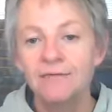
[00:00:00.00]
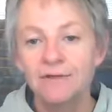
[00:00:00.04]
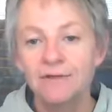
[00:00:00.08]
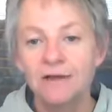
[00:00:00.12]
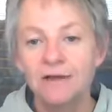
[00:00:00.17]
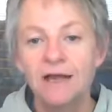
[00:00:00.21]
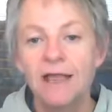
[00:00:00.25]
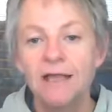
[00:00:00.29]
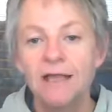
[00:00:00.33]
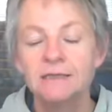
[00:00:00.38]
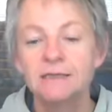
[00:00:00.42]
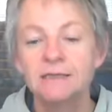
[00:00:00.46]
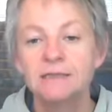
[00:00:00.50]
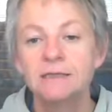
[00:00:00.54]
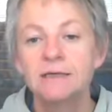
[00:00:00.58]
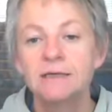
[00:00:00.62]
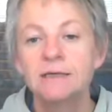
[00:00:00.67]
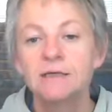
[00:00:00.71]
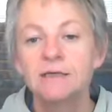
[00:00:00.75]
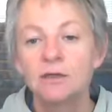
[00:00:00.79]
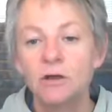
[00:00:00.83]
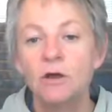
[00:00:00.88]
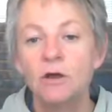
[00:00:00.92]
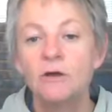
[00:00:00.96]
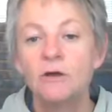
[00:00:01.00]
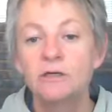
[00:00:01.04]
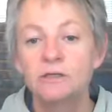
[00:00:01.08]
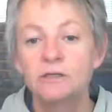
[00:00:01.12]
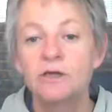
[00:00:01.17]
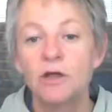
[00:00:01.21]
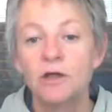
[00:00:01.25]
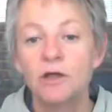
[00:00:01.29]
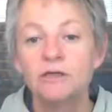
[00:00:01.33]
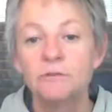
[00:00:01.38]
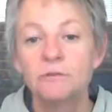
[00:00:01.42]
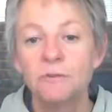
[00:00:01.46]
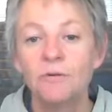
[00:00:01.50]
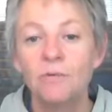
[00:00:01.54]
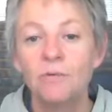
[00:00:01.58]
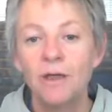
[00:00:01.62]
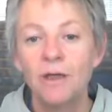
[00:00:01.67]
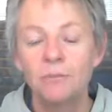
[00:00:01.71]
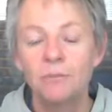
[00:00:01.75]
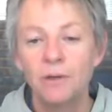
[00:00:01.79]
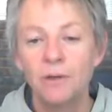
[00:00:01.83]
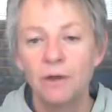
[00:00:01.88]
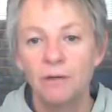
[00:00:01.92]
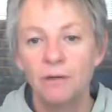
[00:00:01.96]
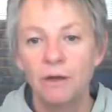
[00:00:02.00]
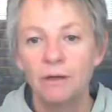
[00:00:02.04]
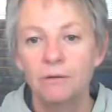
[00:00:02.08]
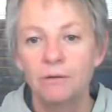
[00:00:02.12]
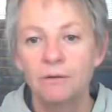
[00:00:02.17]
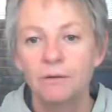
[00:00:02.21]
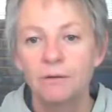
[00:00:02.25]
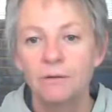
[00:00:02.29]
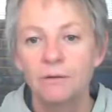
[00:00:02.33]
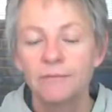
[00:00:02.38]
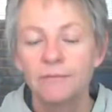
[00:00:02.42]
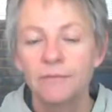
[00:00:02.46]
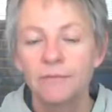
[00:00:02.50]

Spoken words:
even less, the dog is going to be weight bearing.